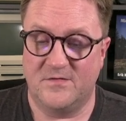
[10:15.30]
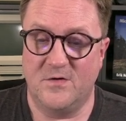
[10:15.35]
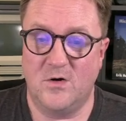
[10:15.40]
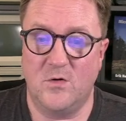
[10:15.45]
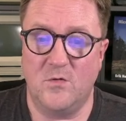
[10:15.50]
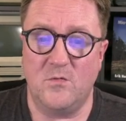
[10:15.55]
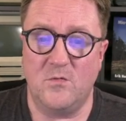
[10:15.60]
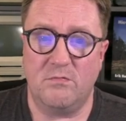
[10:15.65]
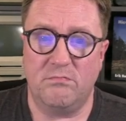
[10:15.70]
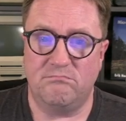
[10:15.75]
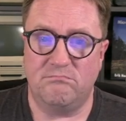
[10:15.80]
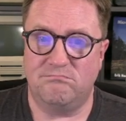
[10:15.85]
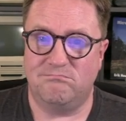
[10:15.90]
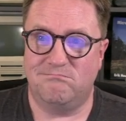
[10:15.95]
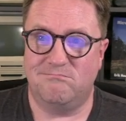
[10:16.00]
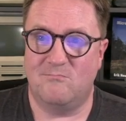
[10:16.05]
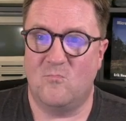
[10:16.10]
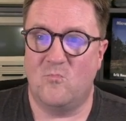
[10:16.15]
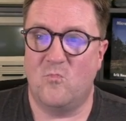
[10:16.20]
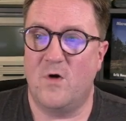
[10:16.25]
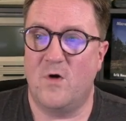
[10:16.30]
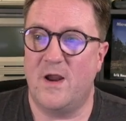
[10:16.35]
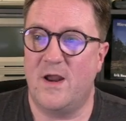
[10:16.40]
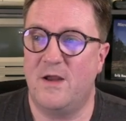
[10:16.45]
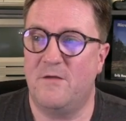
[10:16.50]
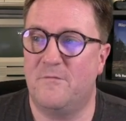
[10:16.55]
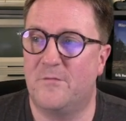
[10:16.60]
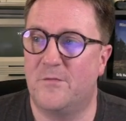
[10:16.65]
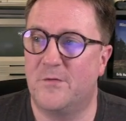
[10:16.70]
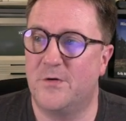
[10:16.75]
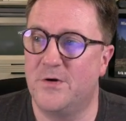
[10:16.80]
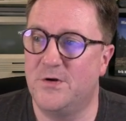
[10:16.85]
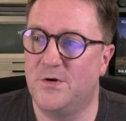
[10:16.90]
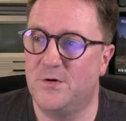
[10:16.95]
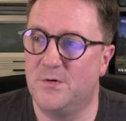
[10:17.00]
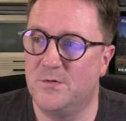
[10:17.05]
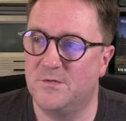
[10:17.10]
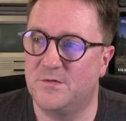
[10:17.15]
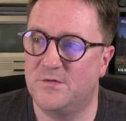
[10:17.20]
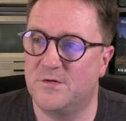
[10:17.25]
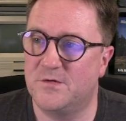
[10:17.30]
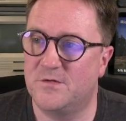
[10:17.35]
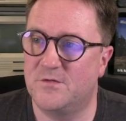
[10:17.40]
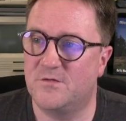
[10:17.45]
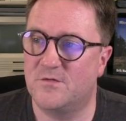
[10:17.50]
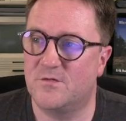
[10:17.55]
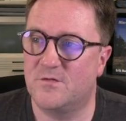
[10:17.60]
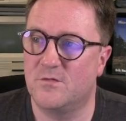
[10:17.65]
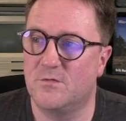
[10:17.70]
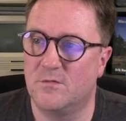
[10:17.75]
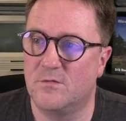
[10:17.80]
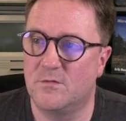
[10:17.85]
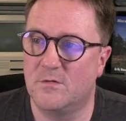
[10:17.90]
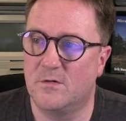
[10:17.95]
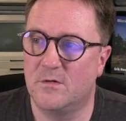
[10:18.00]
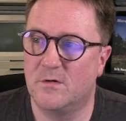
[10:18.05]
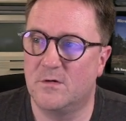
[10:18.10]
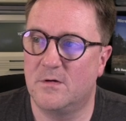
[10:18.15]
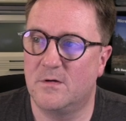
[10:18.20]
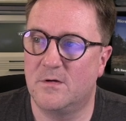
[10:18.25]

no way for a user to,